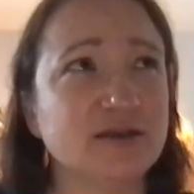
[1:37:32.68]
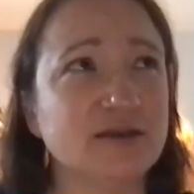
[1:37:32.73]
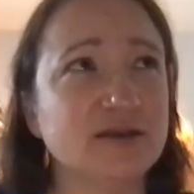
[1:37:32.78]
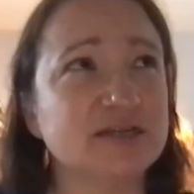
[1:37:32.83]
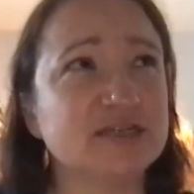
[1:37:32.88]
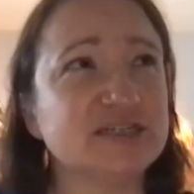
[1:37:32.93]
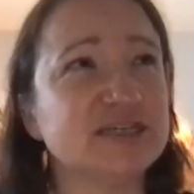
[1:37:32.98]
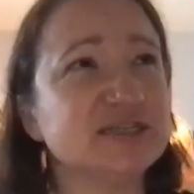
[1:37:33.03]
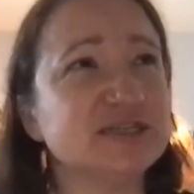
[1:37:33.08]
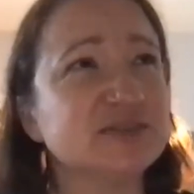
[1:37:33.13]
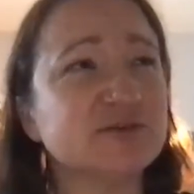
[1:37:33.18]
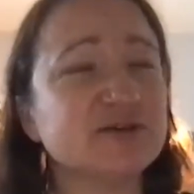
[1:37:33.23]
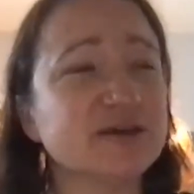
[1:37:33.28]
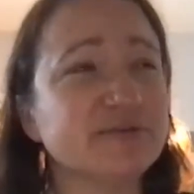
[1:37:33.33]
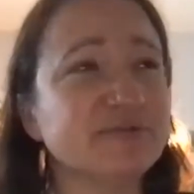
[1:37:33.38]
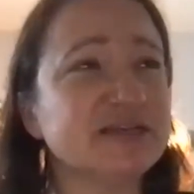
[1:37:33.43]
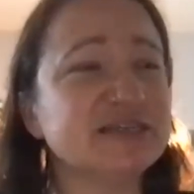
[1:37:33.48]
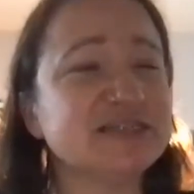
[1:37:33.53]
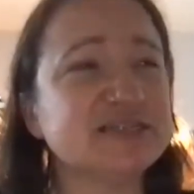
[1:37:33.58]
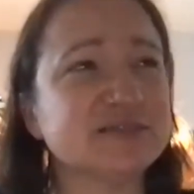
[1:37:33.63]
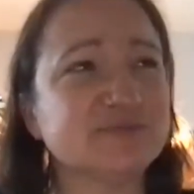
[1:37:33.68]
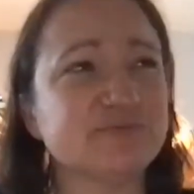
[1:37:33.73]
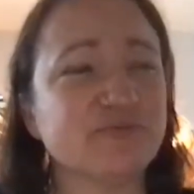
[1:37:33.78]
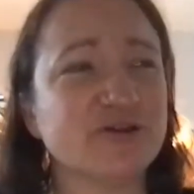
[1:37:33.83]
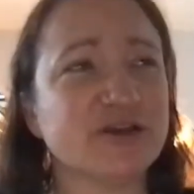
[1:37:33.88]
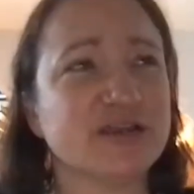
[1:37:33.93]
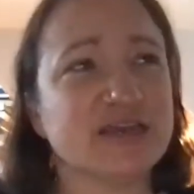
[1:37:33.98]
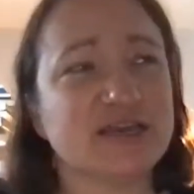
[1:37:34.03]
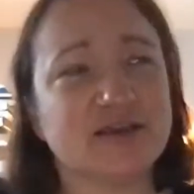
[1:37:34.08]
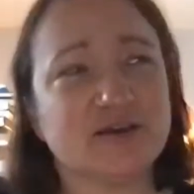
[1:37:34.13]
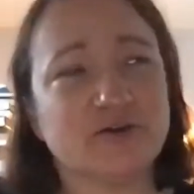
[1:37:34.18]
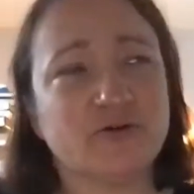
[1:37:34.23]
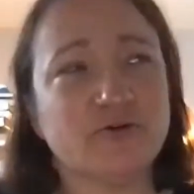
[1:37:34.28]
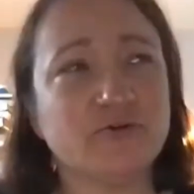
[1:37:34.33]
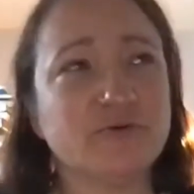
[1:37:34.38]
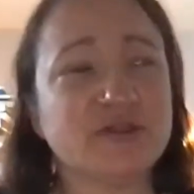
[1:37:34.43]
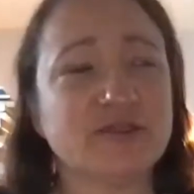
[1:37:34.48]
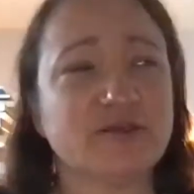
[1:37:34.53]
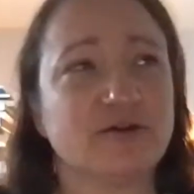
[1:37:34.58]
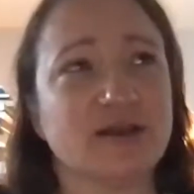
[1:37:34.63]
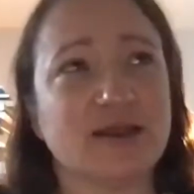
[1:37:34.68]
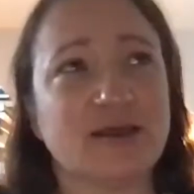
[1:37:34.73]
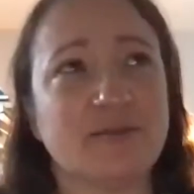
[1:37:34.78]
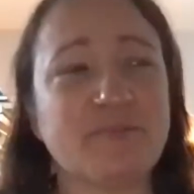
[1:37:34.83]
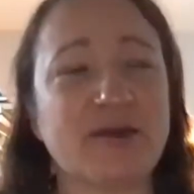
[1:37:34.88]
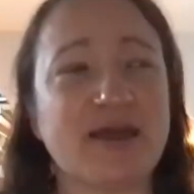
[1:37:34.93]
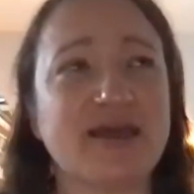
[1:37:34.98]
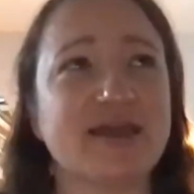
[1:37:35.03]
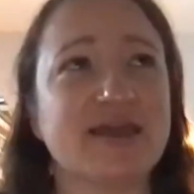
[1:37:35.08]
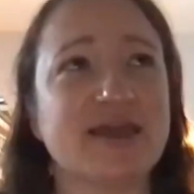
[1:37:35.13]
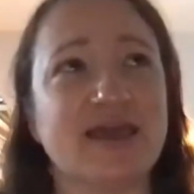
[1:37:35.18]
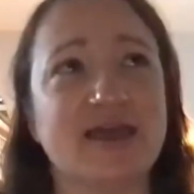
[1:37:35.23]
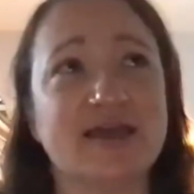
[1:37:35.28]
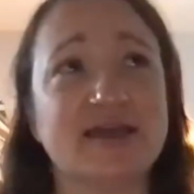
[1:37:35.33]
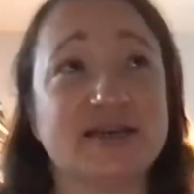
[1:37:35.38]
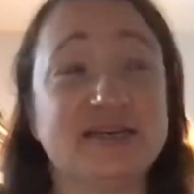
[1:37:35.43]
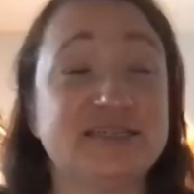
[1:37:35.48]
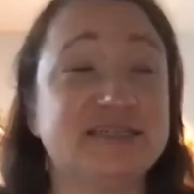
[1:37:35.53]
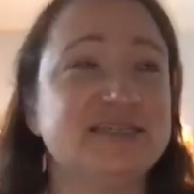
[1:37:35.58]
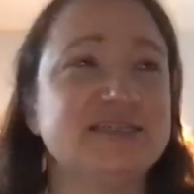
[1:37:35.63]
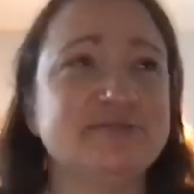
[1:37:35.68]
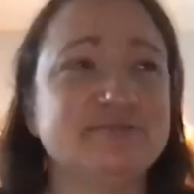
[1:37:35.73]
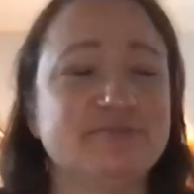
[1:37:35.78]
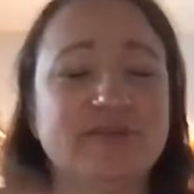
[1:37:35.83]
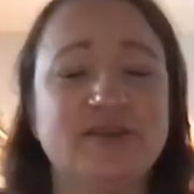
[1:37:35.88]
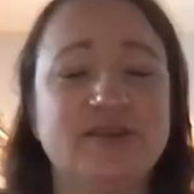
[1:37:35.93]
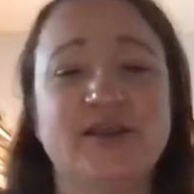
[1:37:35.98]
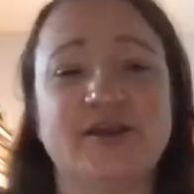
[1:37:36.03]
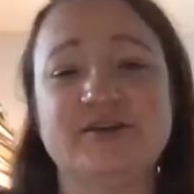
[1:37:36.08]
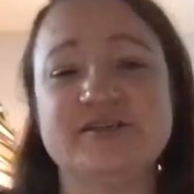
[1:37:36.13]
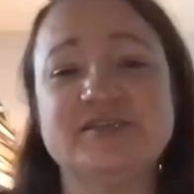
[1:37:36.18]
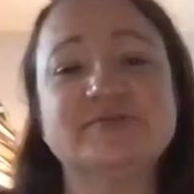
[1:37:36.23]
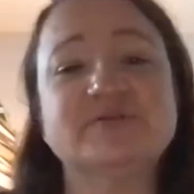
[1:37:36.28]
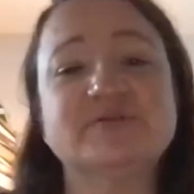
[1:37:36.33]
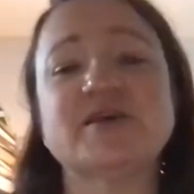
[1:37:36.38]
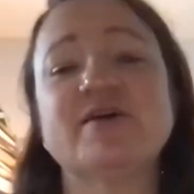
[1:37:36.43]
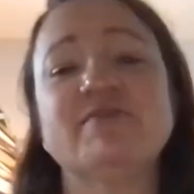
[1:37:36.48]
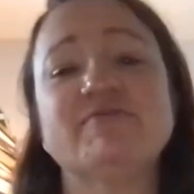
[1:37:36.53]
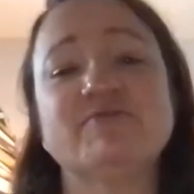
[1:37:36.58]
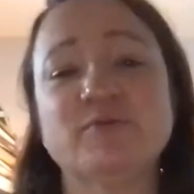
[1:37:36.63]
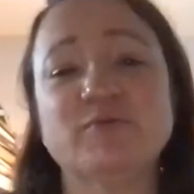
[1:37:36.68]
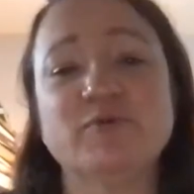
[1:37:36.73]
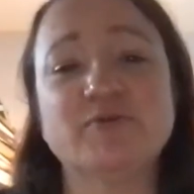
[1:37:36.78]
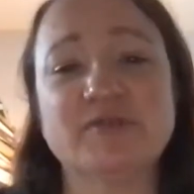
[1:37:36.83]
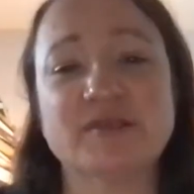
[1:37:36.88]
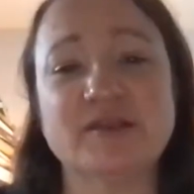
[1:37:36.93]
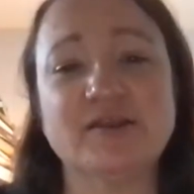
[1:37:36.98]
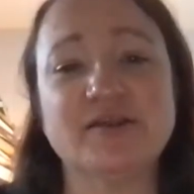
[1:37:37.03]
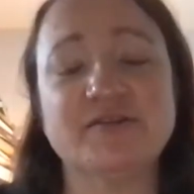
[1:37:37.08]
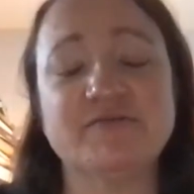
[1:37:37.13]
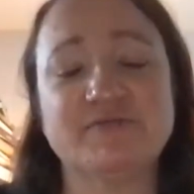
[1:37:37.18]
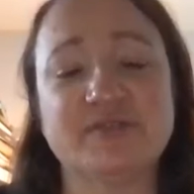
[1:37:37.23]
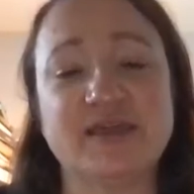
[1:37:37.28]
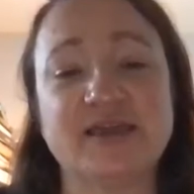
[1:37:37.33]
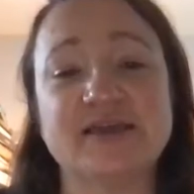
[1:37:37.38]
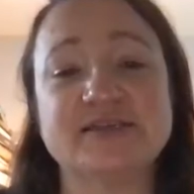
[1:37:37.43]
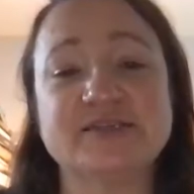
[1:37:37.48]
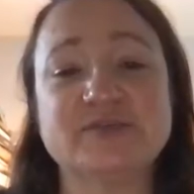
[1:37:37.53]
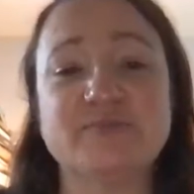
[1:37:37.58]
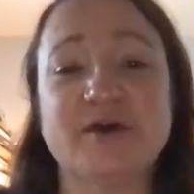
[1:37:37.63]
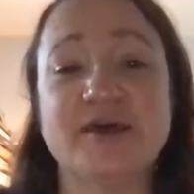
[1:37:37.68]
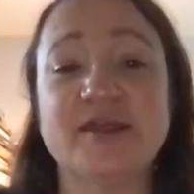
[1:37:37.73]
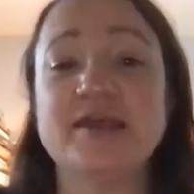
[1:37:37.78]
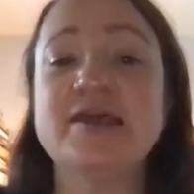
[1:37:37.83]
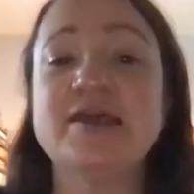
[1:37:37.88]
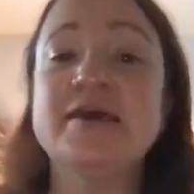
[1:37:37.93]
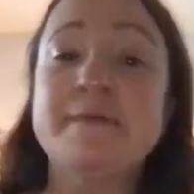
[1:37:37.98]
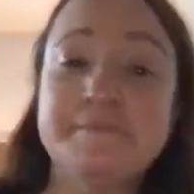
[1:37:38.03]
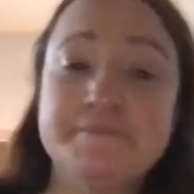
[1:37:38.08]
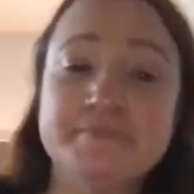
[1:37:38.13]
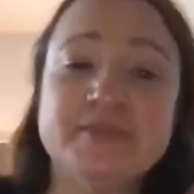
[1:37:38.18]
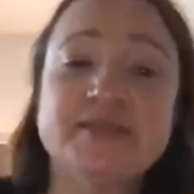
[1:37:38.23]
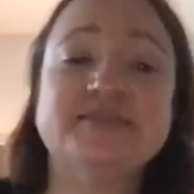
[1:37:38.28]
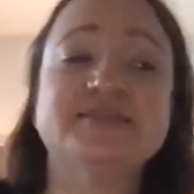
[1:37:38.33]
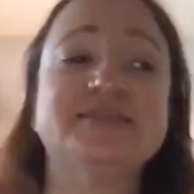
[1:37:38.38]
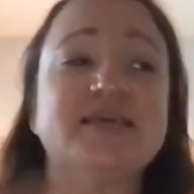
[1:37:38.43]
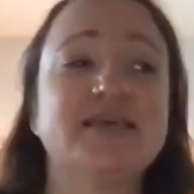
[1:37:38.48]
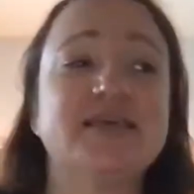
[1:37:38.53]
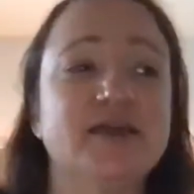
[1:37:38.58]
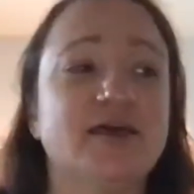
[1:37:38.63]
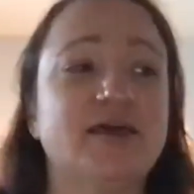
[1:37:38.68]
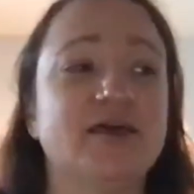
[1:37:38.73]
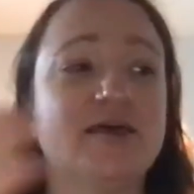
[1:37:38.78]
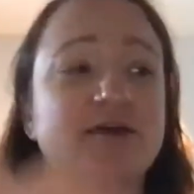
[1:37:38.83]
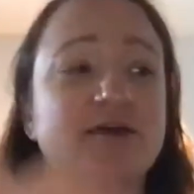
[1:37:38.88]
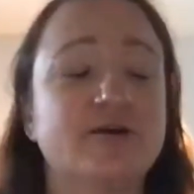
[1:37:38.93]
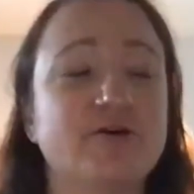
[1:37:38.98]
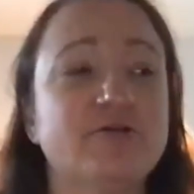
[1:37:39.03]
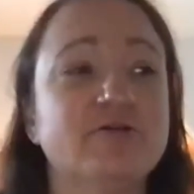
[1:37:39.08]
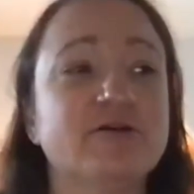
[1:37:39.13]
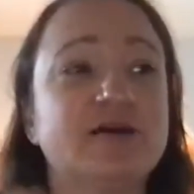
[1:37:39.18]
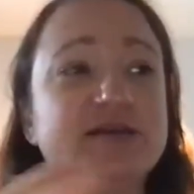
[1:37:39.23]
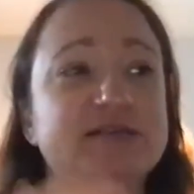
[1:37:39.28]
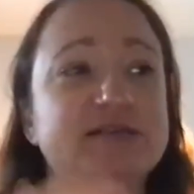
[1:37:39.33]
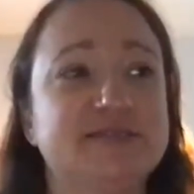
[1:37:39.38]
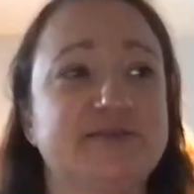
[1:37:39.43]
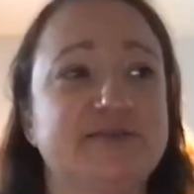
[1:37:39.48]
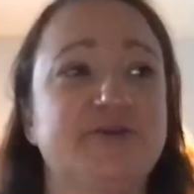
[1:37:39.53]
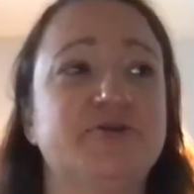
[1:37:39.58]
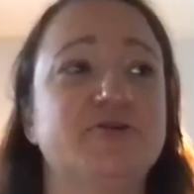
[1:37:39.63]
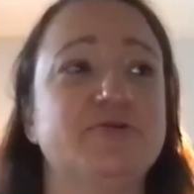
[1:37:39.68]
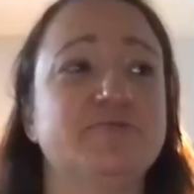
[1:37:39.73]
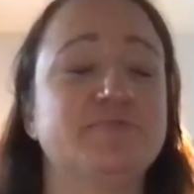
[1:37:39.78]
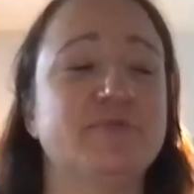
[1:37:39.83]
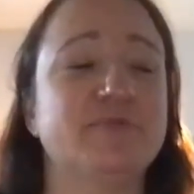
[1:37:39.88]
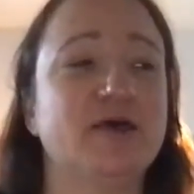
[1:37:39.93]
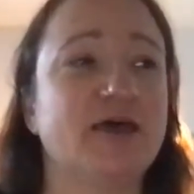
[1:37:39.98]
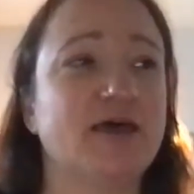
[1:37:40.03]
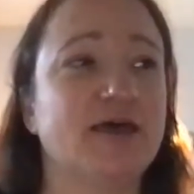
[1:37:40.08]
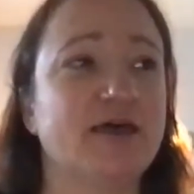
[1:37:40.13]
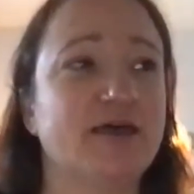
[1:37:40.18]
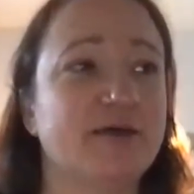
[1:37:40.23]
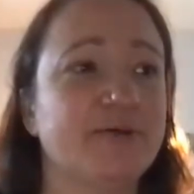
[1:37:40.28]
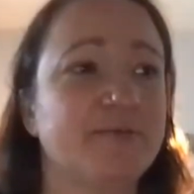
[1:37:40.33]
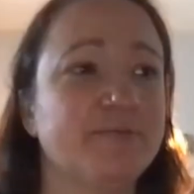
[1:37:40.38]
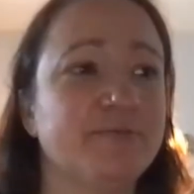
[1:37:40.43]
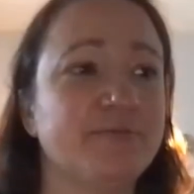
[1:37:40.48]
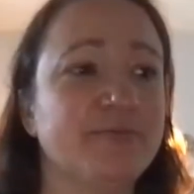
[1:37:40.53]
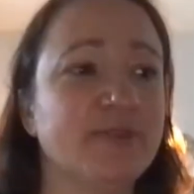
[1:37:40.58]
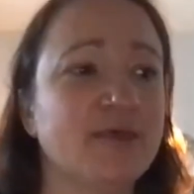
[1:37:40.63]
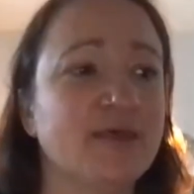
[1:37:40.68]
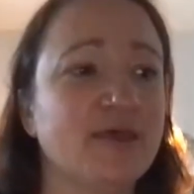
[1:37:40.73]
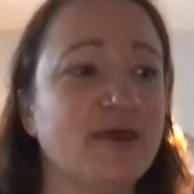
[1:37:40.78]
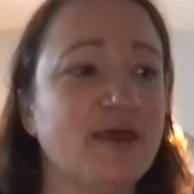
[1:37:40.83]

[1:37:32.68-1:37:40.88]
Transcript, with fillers: she's i mean she's pretty cool with online banking and she you know she was comfortable with a lot of things but seeing her conquer zoom um,